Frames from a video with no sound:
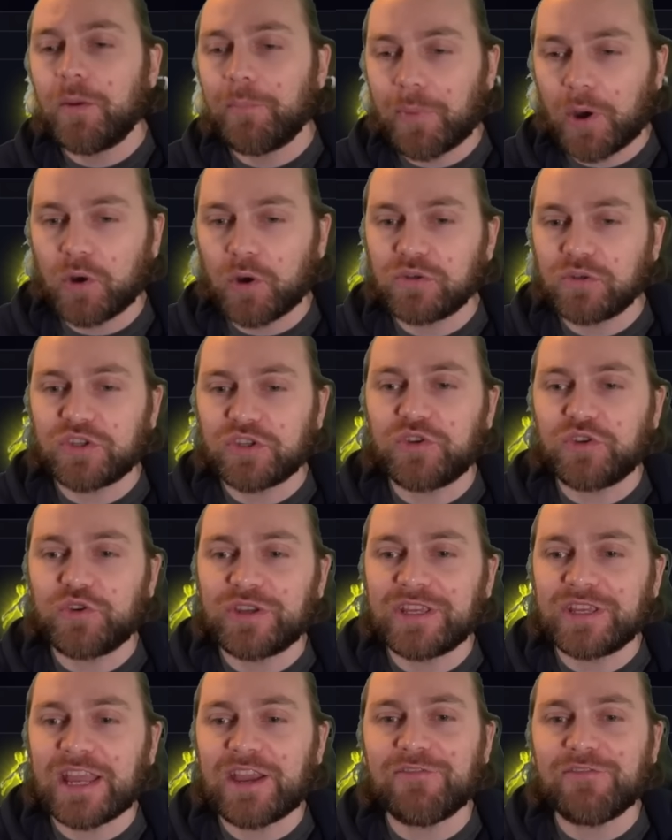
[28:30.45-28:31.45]
post so you
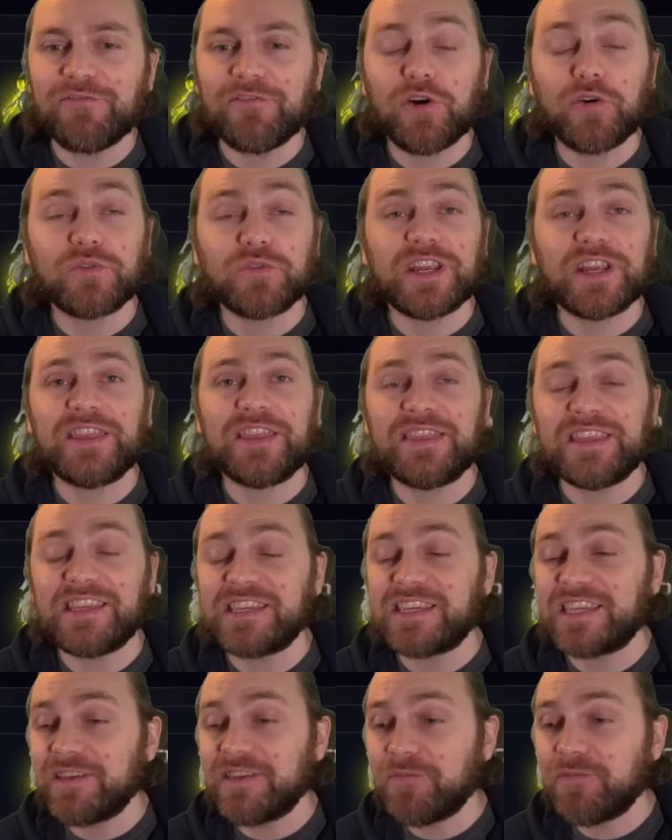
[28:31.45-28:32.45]
can get involved in
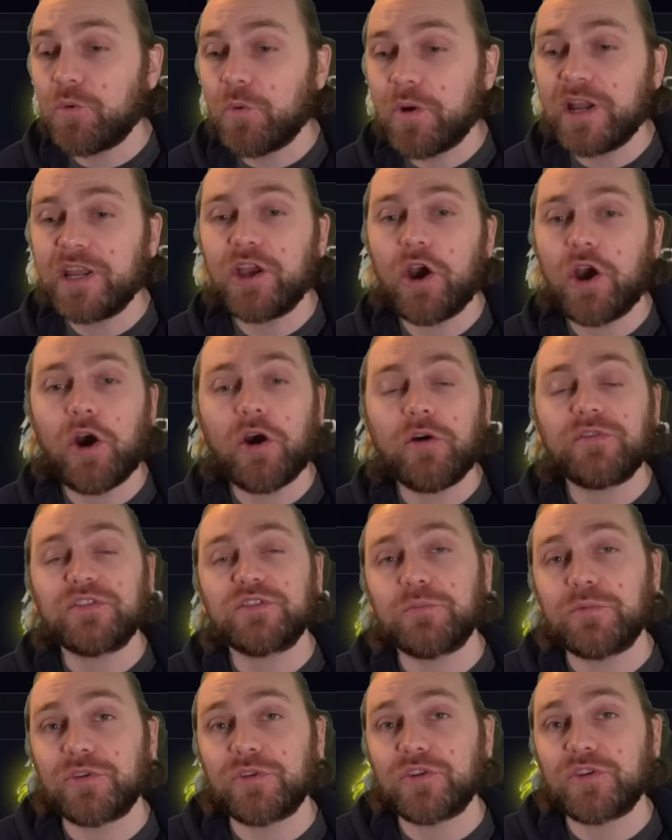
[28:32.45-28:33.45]
the giveaway of
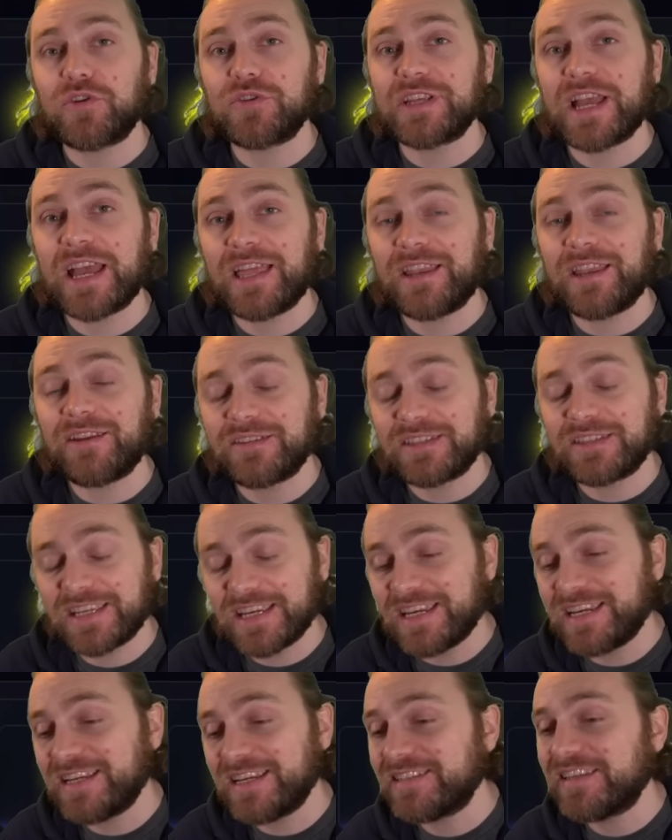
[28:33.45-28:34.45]
some of those
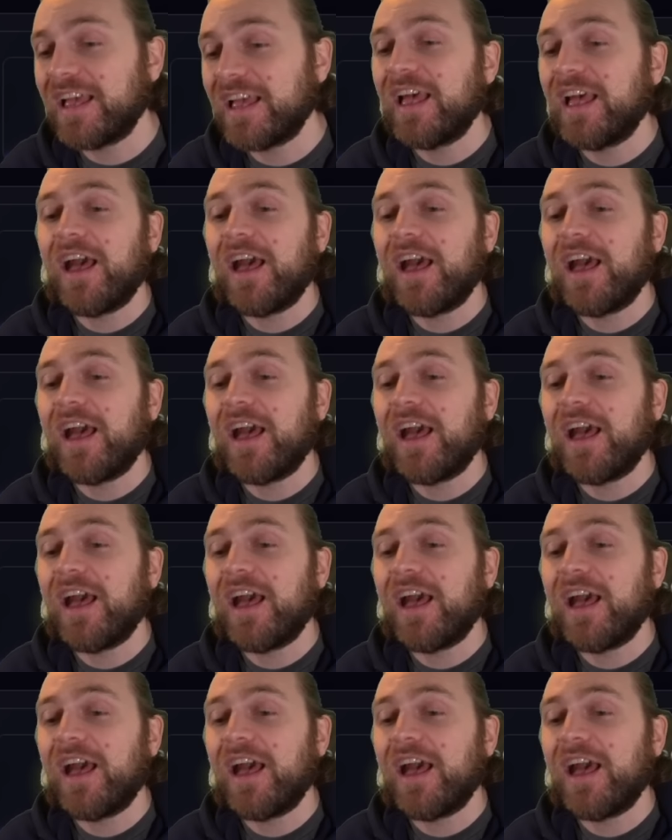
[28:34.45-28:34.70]
NFTs.